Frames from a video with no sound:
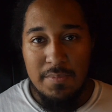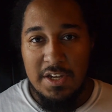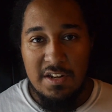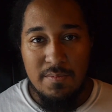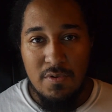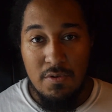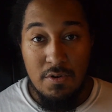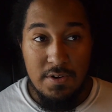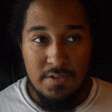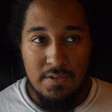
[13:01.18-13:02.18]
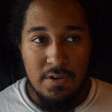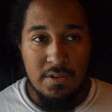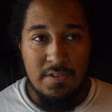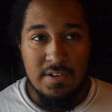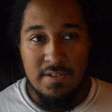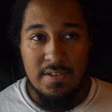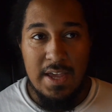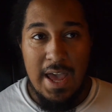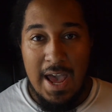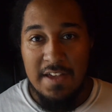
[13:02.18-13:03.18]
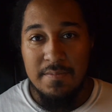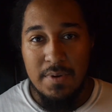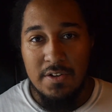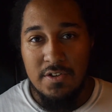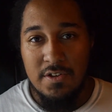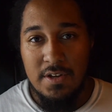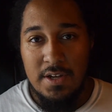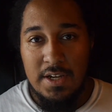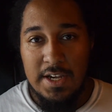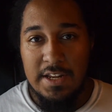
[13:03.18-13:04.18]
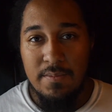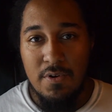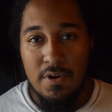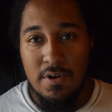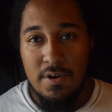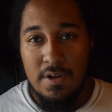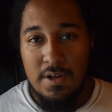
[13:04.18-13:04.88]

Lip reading: on me anymore, or it's really just to say as much anymore.